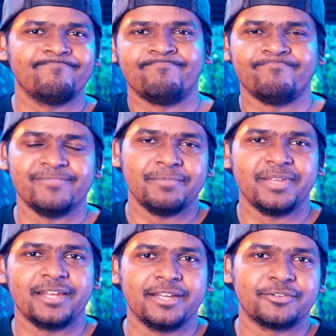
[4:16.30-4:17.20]
maybe
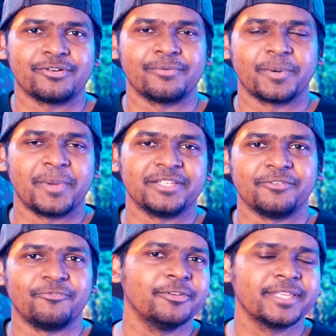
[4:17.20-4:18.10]
I need to compromise on
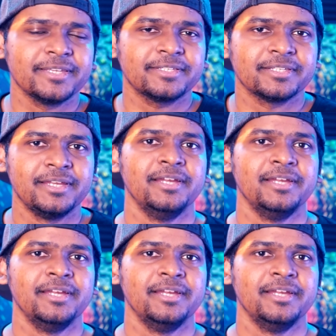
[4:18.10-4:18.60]
few things,